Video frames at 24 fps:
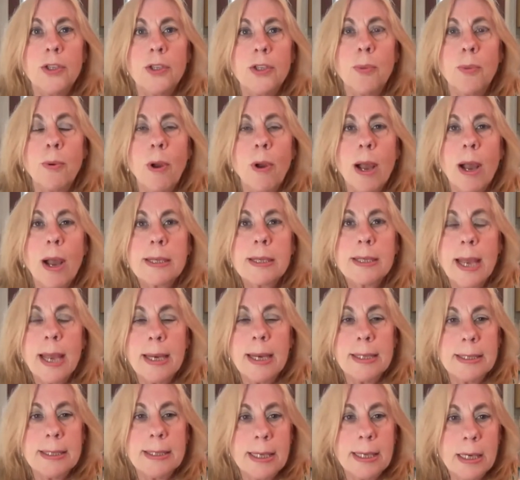
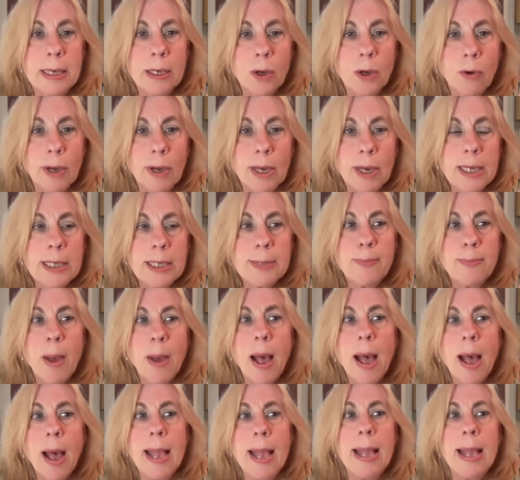Superoxide is increased
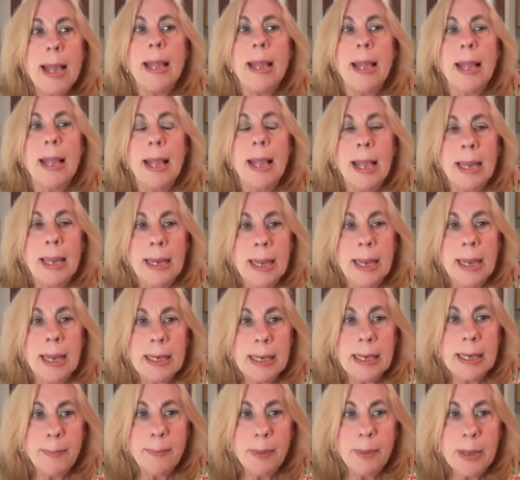by
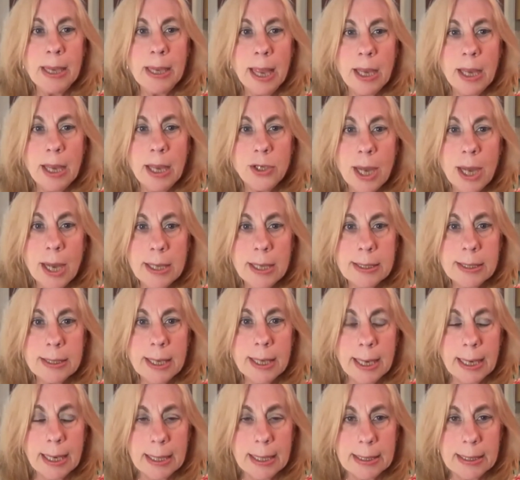NADPH
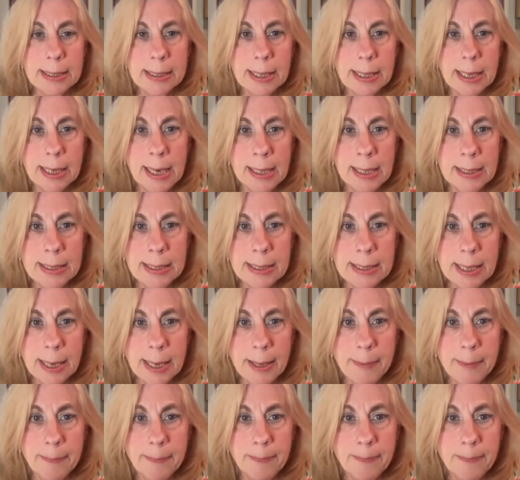oxidase
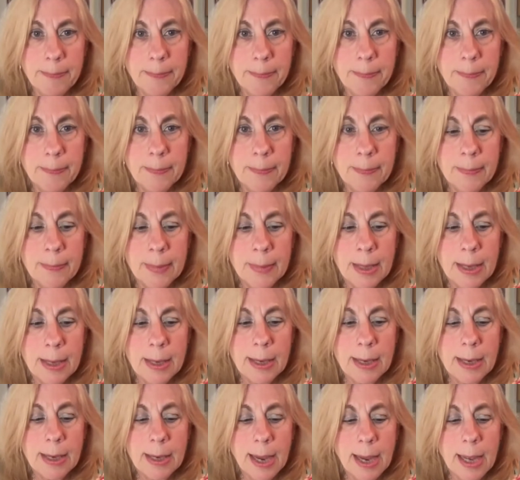enzyme.
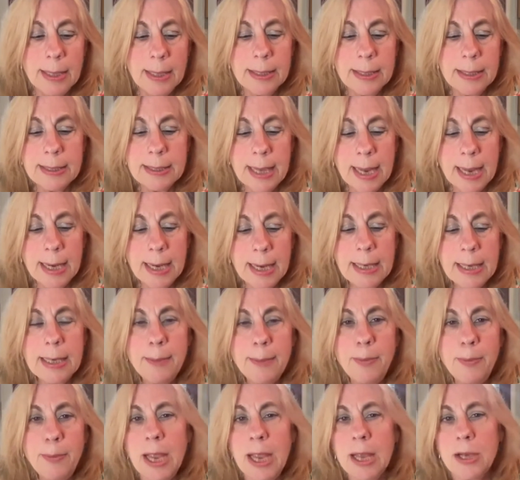And this
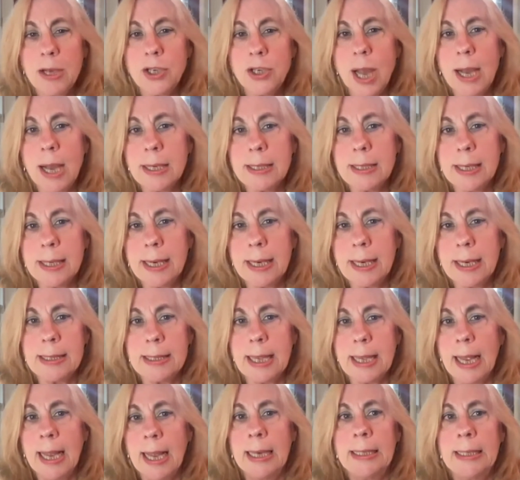NADPH
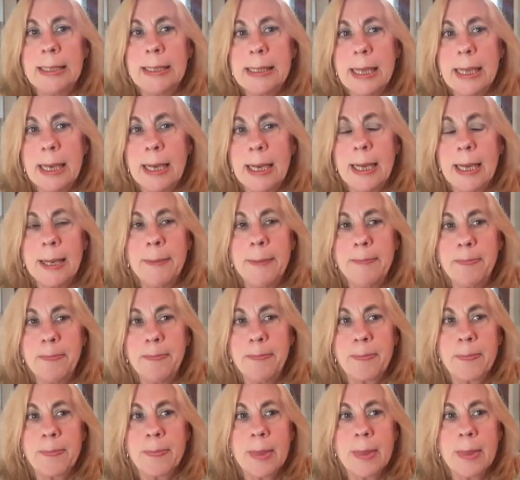oxidase enzyme